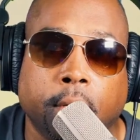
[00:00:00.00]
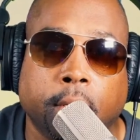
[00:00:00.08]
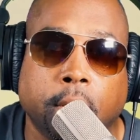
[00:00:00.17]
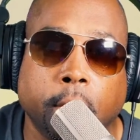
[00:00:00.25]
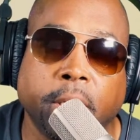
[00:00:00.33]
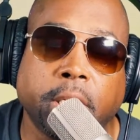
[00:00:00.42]

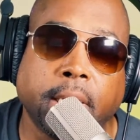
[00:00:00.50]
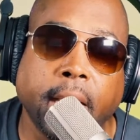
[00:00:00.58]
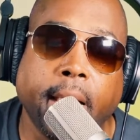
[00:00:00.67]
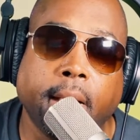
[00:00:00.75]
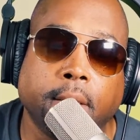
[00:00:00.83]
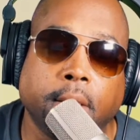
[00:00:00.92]

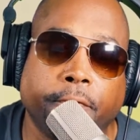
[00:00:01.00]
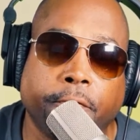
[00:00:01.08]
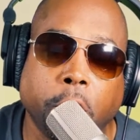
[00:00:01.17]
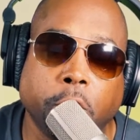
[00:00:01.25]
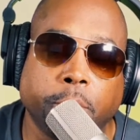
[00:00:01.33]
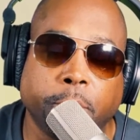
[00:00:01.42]
The
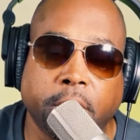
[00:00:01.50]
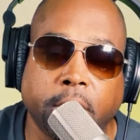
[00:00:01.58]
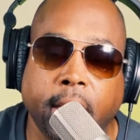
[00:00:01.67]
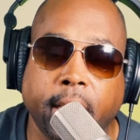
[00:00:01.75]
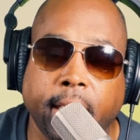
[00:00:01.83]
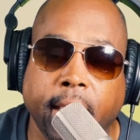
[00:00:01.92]
first
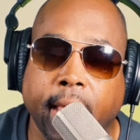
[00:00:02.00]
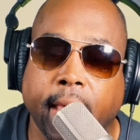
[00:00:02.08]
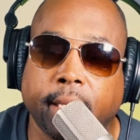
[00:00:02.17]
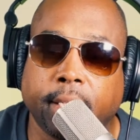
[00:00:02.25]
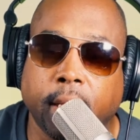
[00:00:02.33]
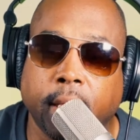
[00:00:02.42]
mistake,
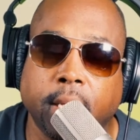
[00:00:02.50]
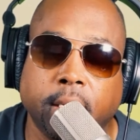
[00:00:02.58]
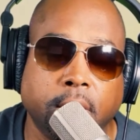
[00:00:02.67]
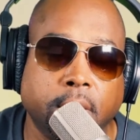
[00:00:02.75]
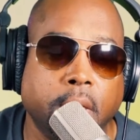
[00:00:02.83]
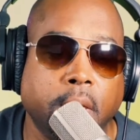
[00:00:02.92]
guys, and
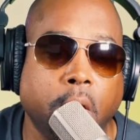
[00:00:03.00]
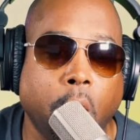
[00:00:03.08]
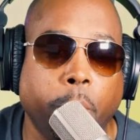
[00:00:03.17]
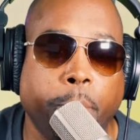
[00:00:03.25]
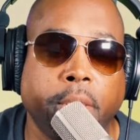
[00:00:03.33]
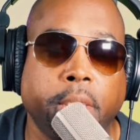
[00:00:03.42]
this is in
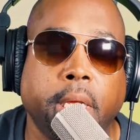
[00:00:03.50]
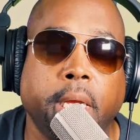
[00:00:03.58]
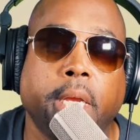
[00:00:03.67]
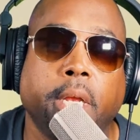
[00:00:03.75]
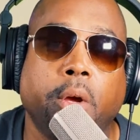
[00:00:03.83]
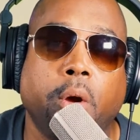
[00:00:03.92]
no
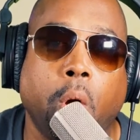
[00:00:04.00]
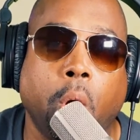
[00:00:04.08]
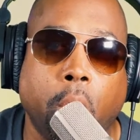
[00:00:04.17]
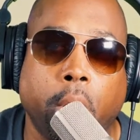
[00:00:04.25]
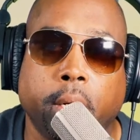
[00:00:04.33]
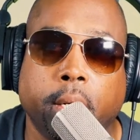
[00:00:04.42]
particular
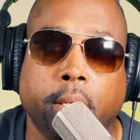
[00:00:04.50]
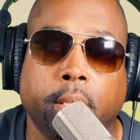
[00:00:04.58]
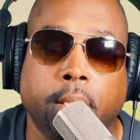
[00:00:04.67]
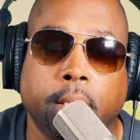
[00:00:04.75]
order.